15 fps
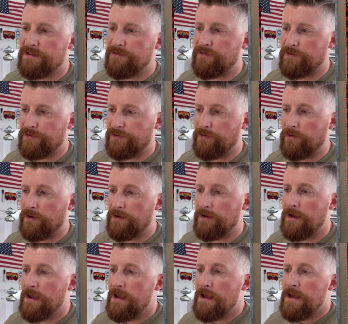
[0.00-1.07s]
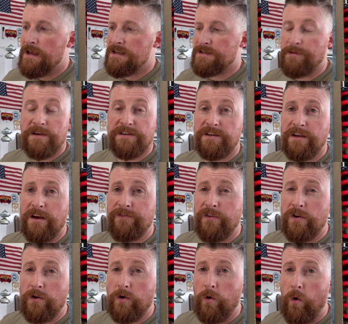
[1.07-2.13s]
for sure, especially
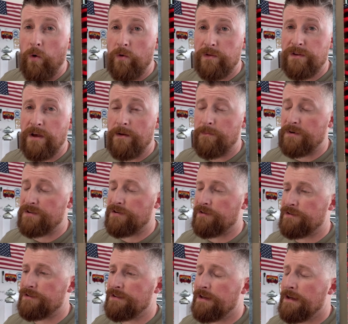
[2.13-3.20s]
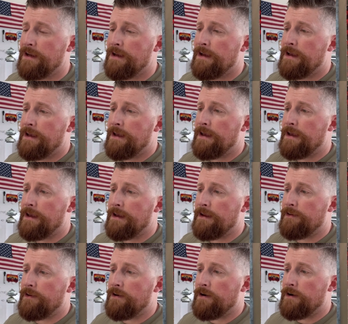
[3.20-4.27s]
under cold temperatures.
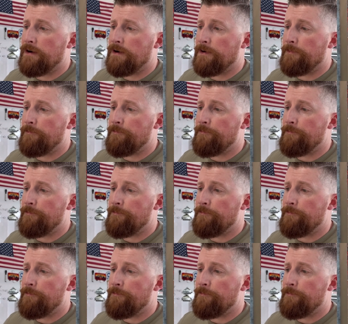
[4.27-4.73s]
And